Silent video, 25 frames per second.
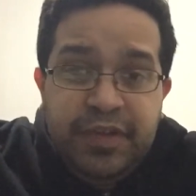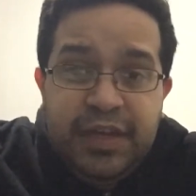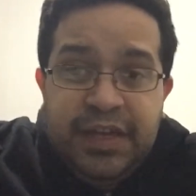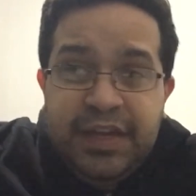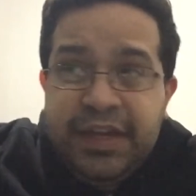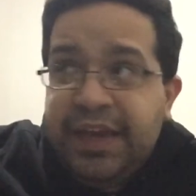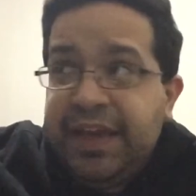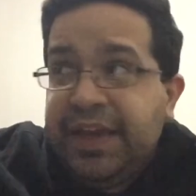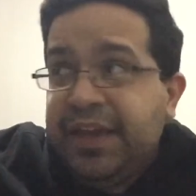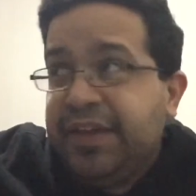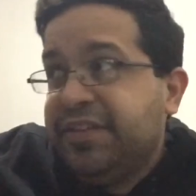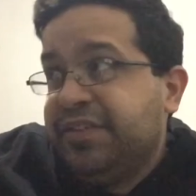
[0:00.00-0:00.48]

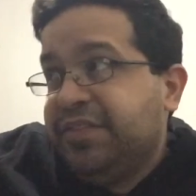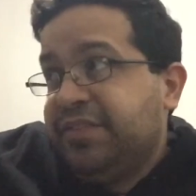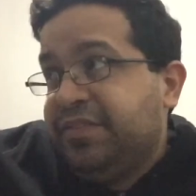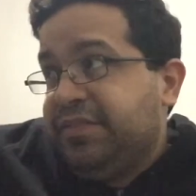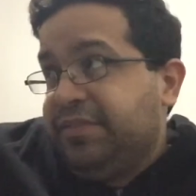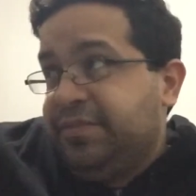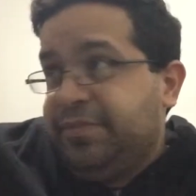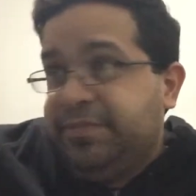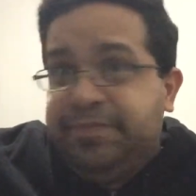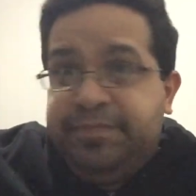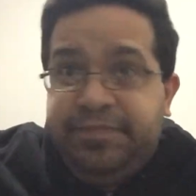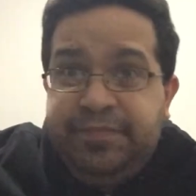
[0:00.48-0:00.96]
It
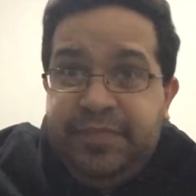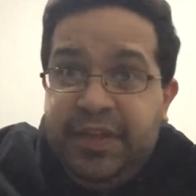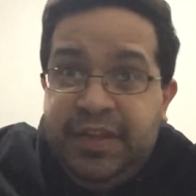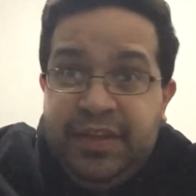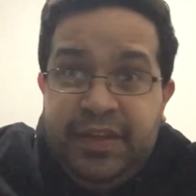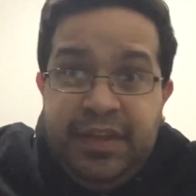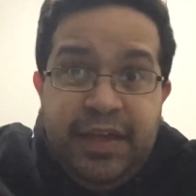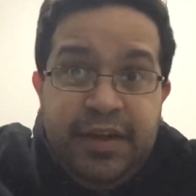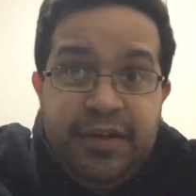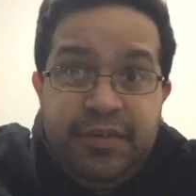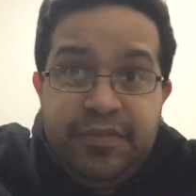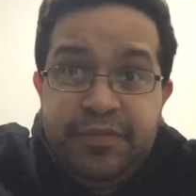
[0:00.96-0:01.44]
has a
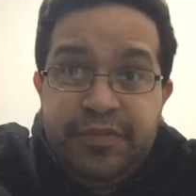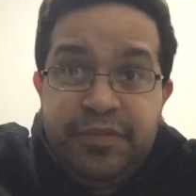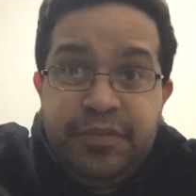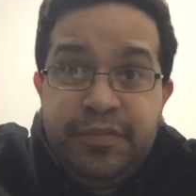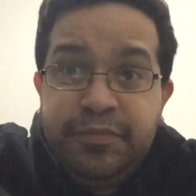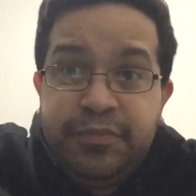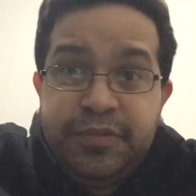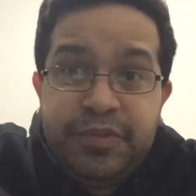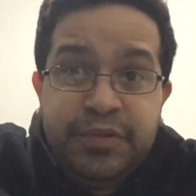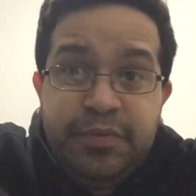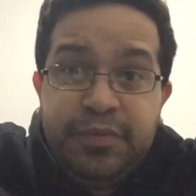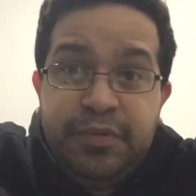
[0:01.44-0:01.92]
lot of
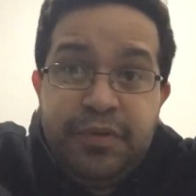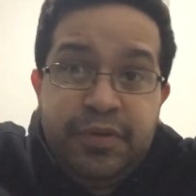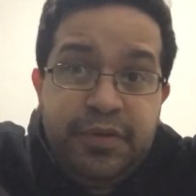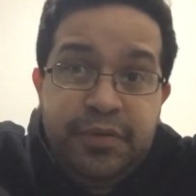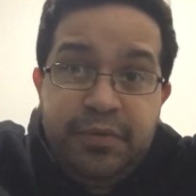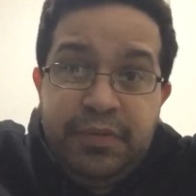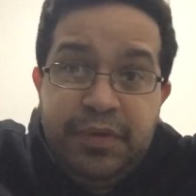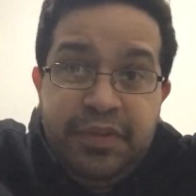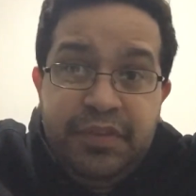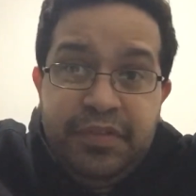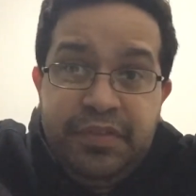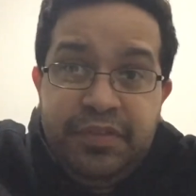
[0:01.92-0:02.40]
room to
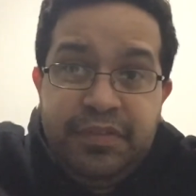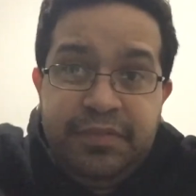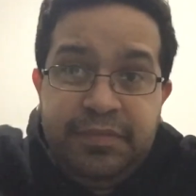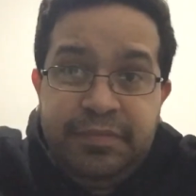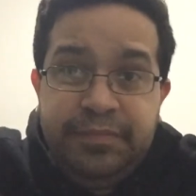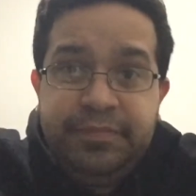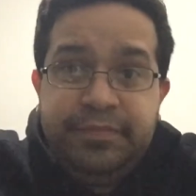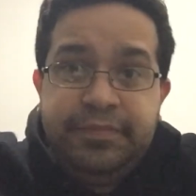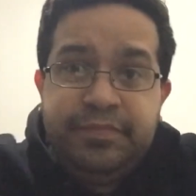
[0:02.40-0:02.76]
work with.